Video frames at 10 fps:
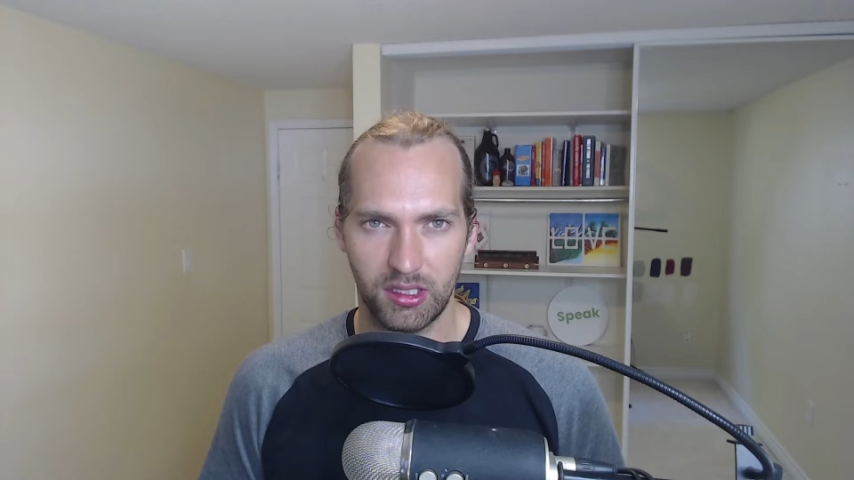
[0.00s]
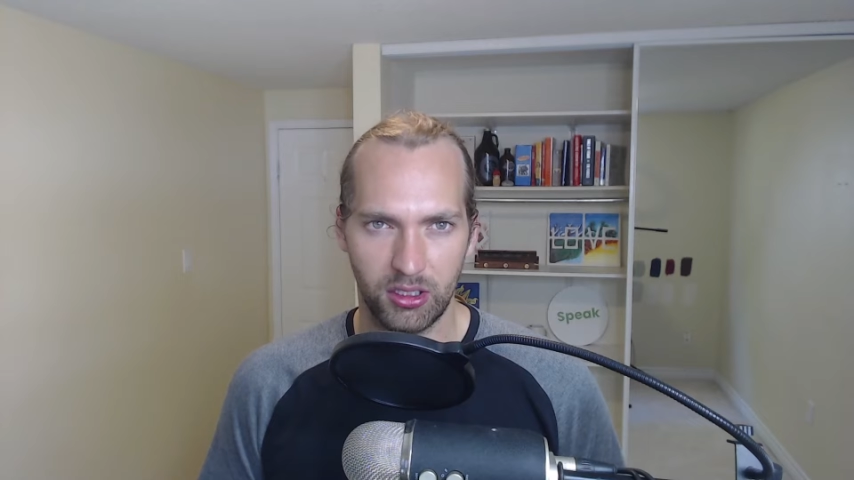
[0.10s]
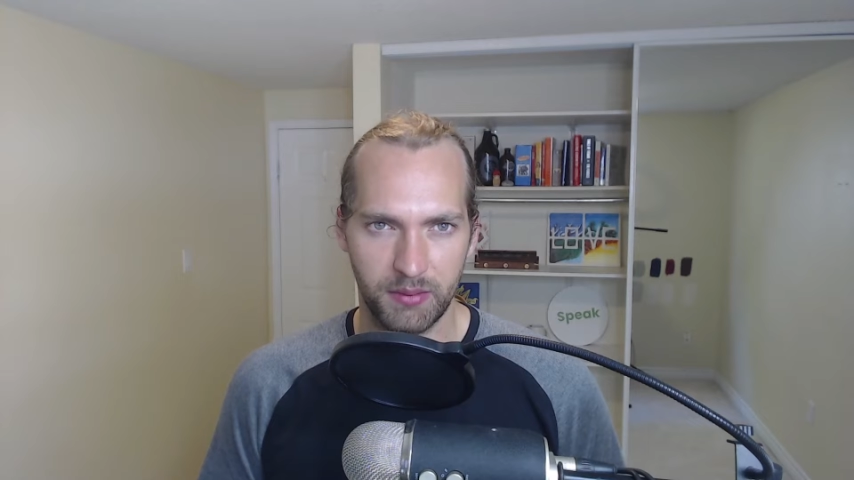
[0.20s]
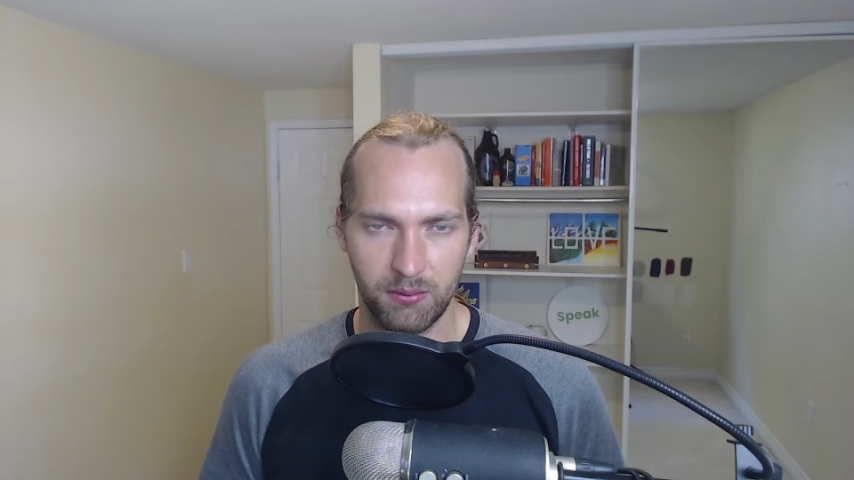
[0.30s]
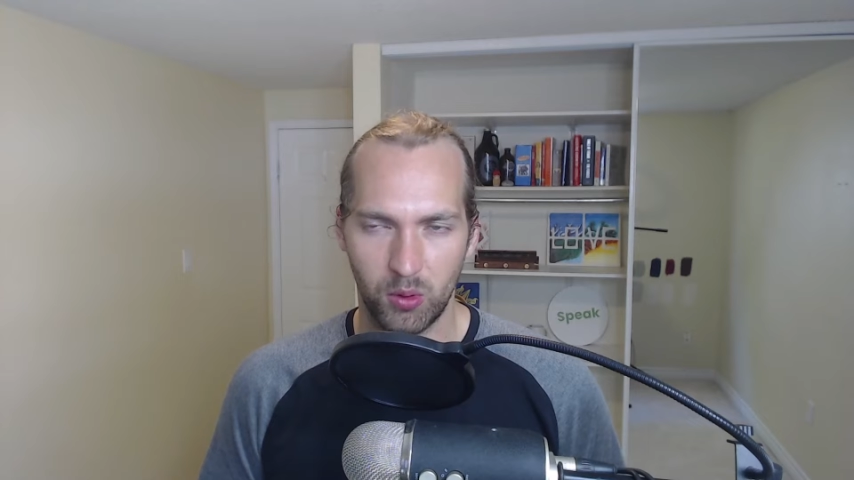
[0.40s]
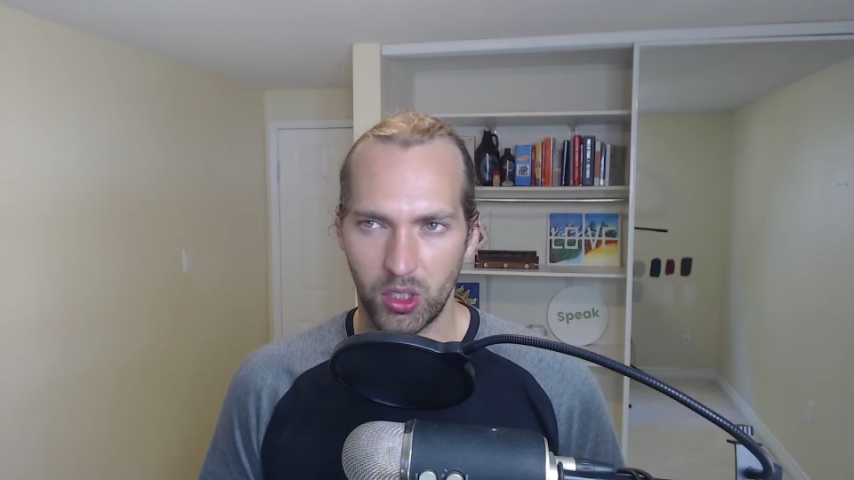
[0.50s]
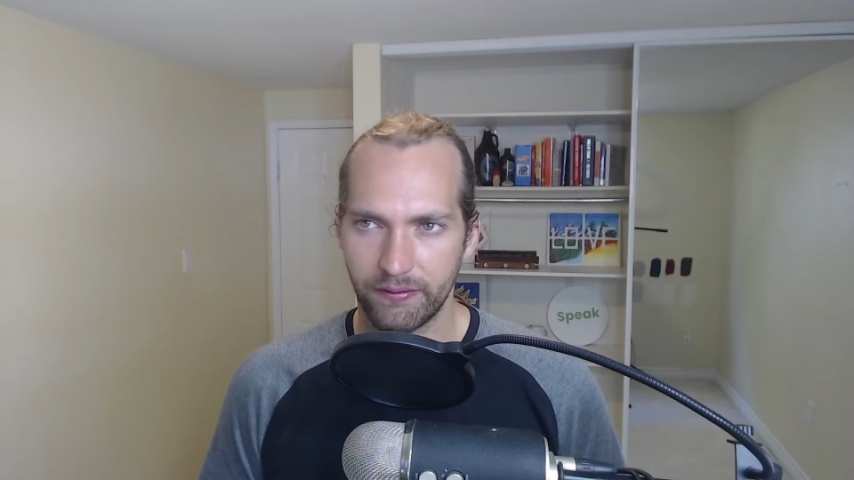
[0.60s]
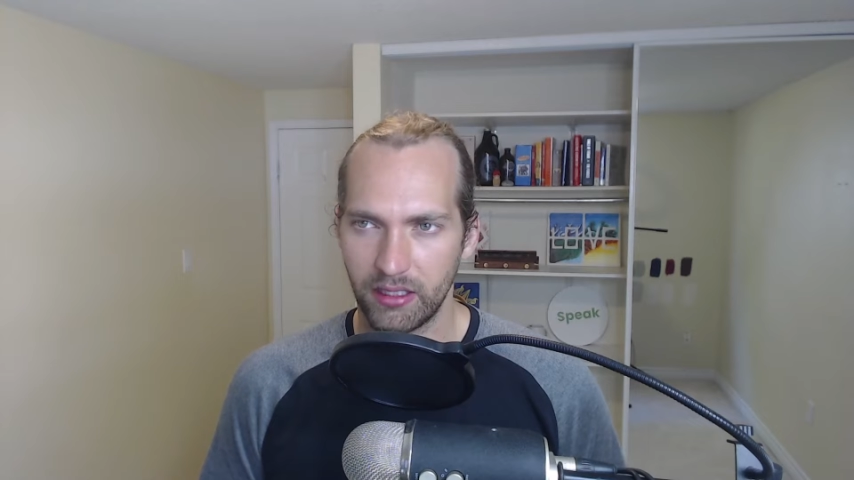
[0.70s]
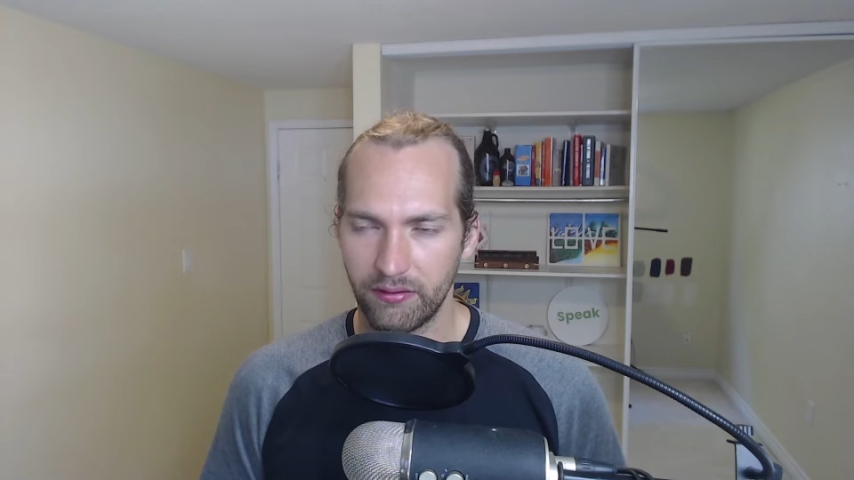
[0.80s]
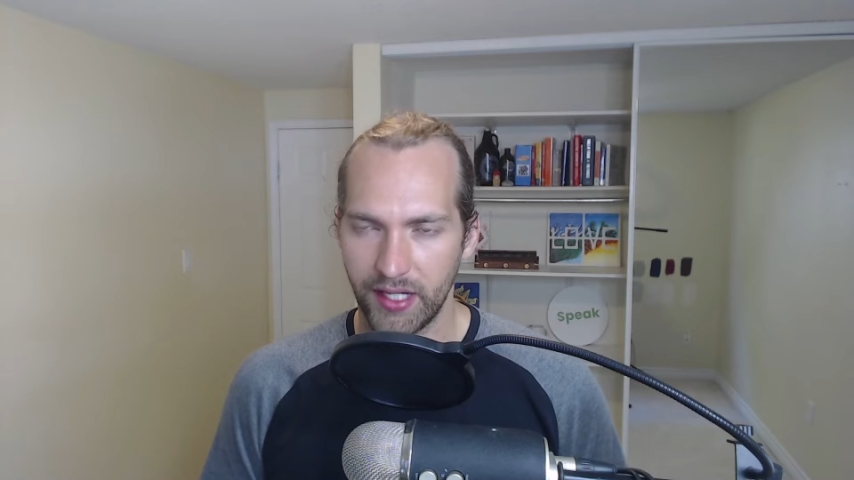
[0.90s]
little bit more of
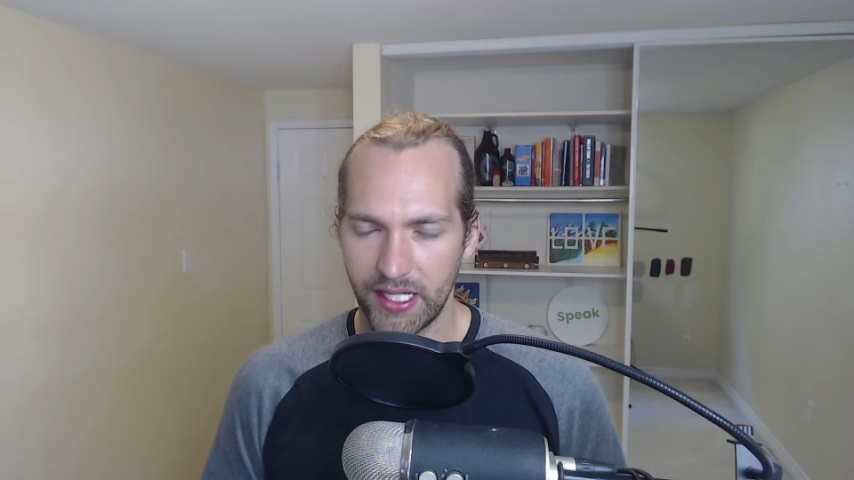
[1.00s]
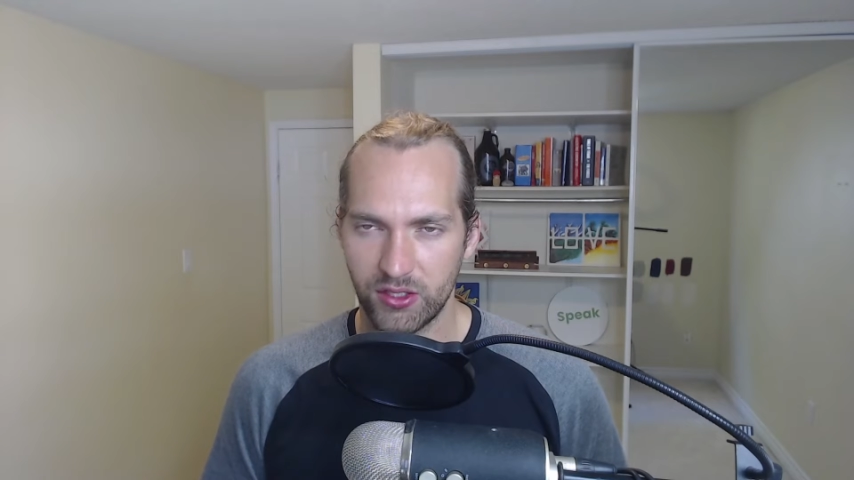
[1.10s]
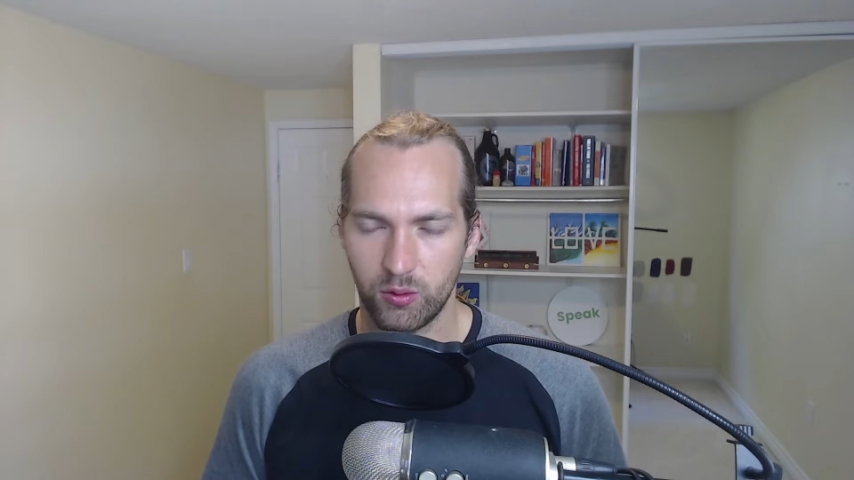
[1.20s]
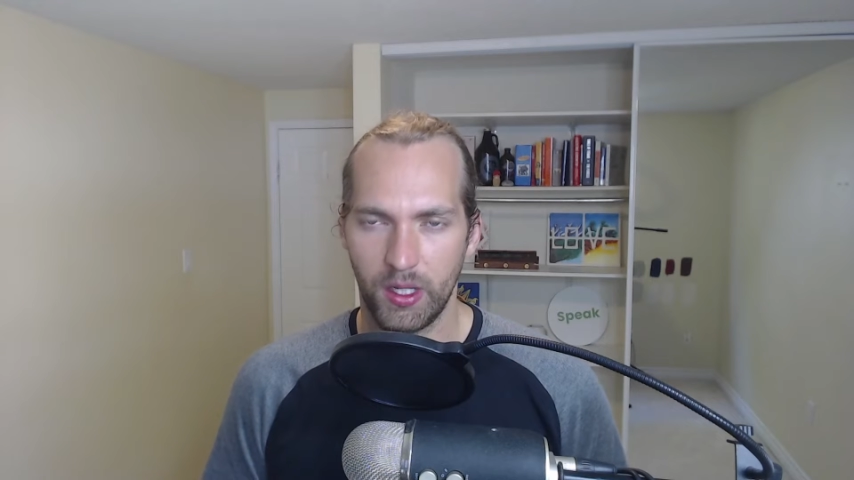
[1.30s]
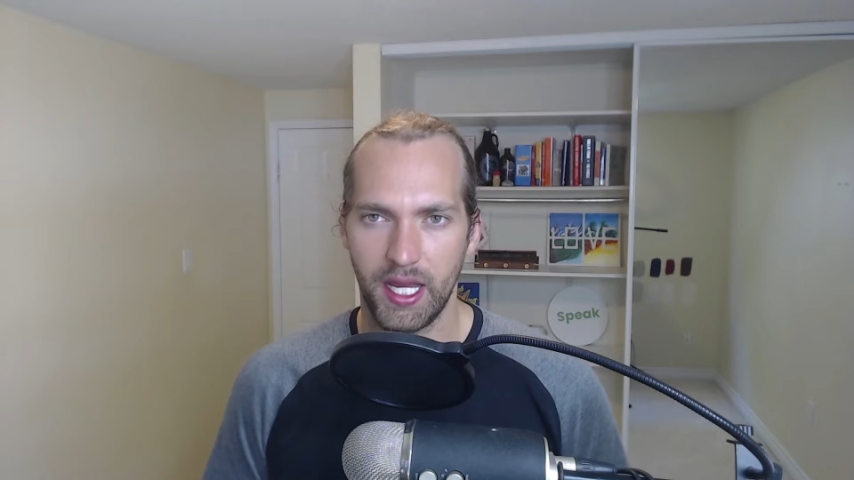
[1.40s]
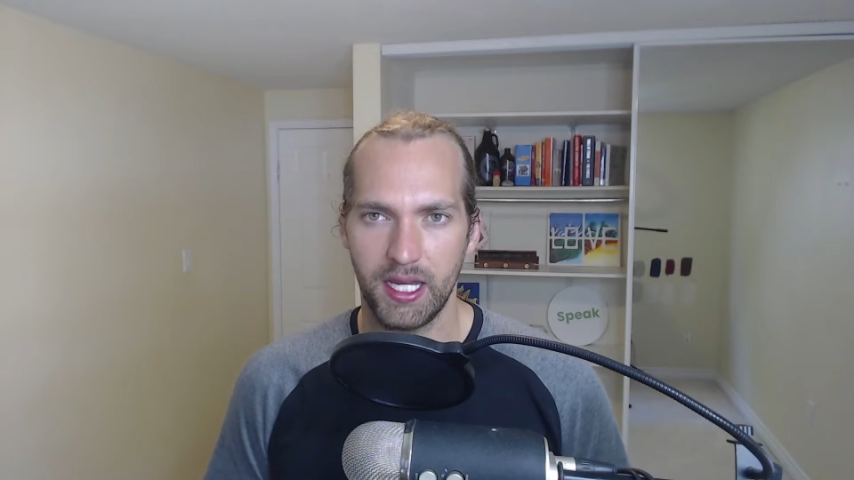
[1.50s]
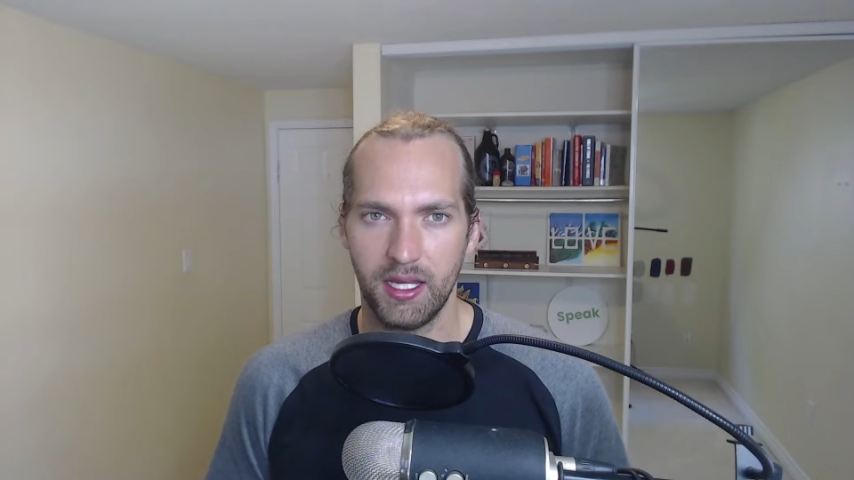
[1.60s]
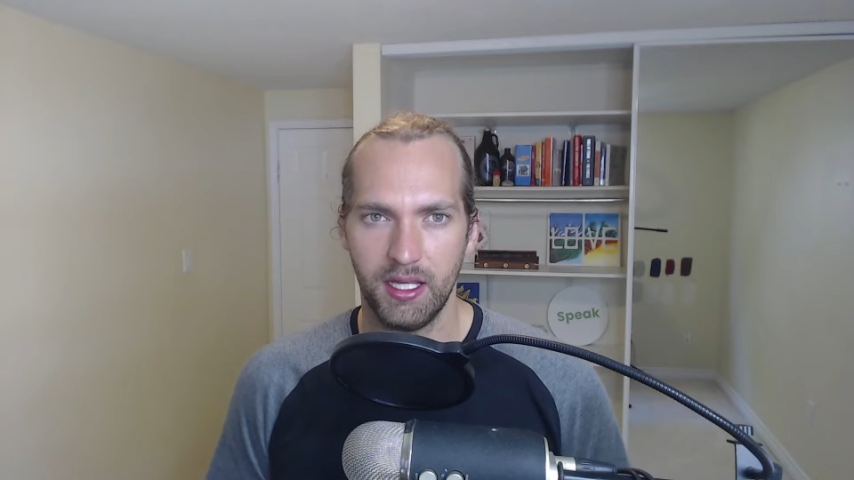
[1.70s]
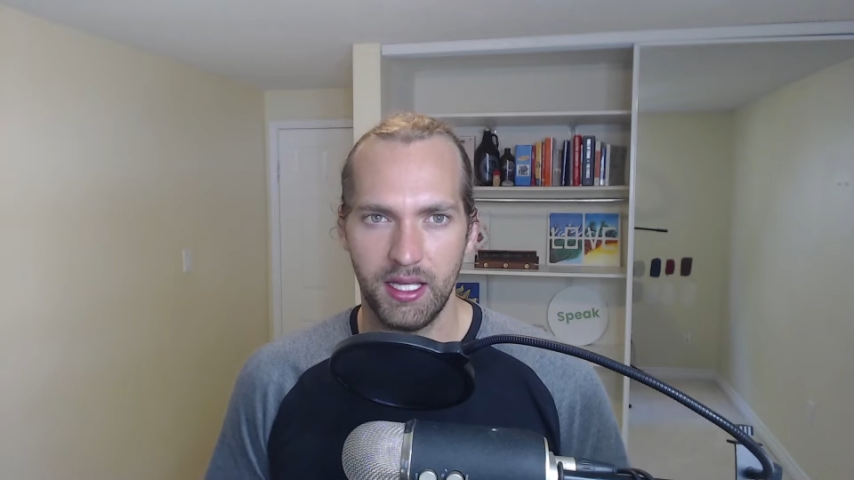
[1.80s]
an advanced way,